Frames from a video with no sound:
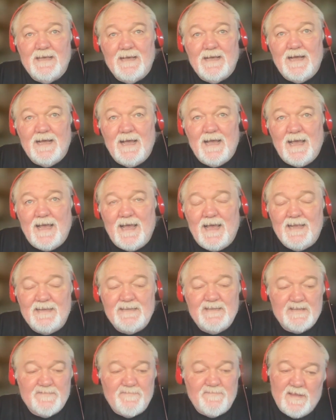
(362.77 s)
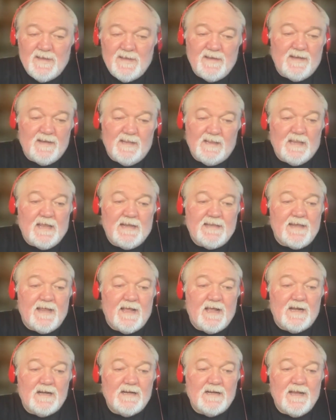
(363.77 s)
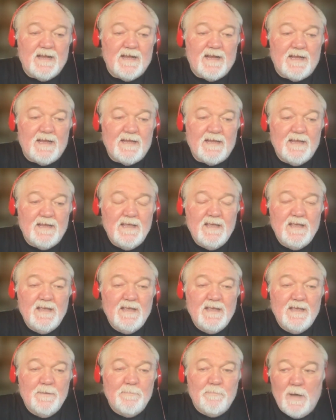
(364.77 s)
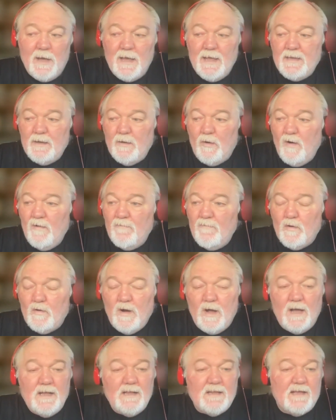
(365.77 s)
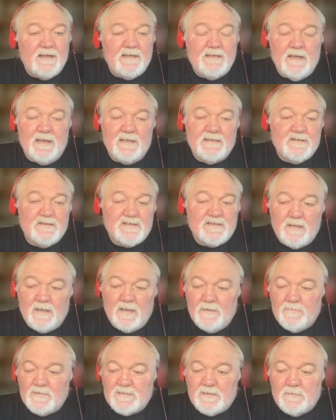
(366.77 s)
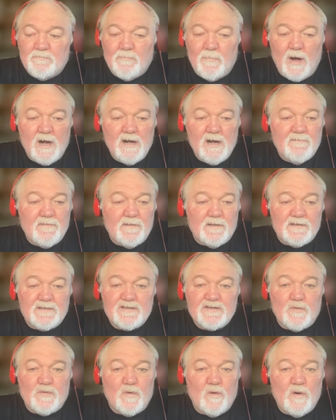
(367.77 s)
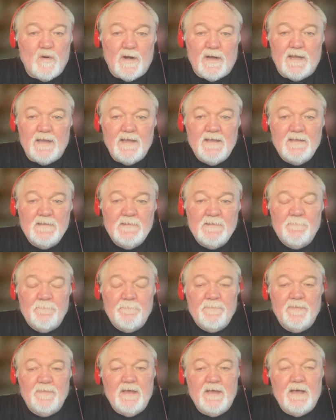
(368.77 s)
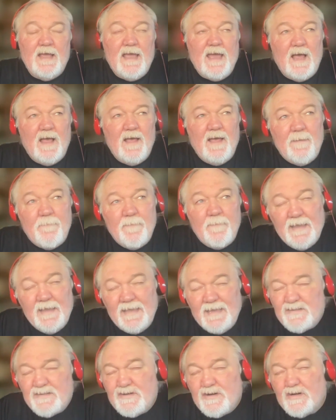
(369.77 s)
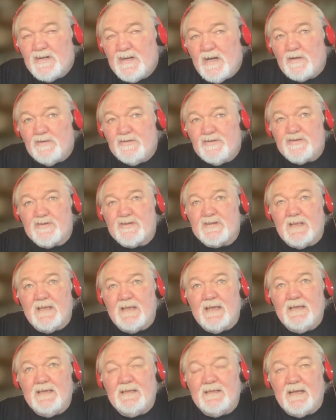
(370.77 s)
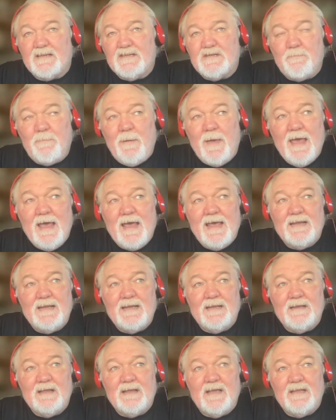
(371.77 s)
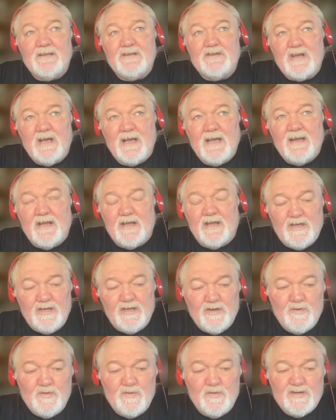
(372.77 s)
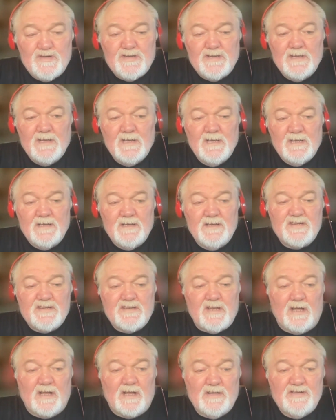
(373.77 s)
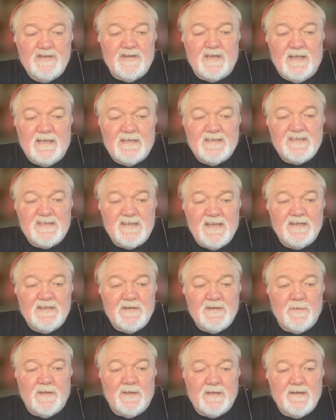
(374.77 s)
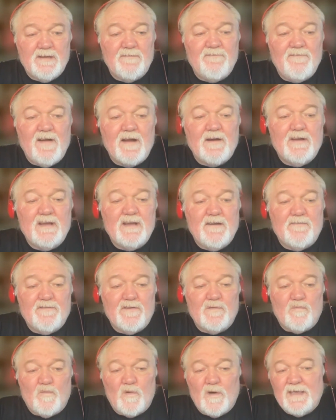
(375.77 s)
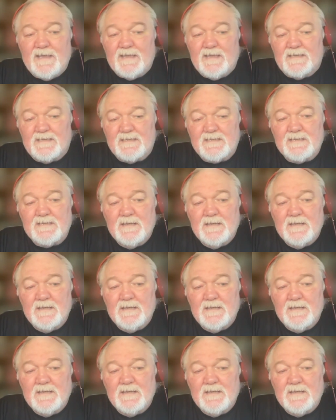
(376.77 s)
I just found it a letdown in it. But overall, I just thought it was a marvelous story. The Eastern cultures like Japan and China use nostalgia and sentiment in very different ways.